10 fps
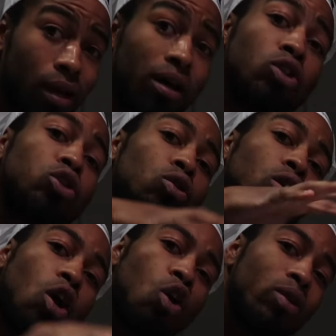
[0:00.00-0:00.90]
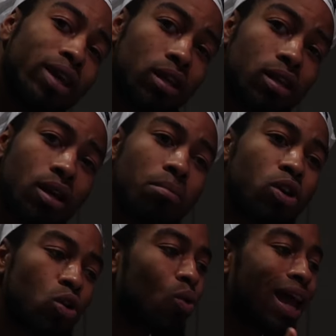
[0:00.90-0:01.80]
I'm gonna show you the coating, but
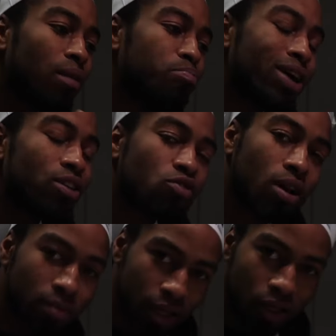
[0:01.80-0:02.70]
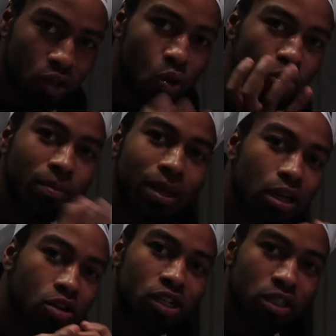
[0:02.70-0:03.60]
you know, like the breadcrumb thing, you know, to make
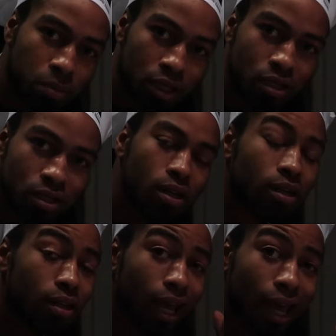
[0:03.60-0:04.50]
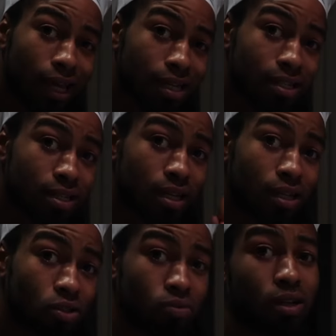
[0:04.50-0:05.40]
it crispy. The egg is
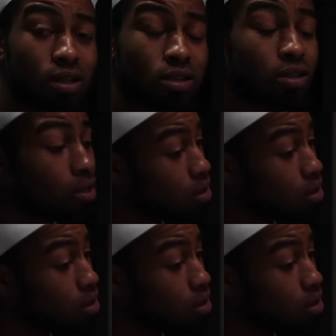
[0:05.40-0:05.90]
essential, cuz.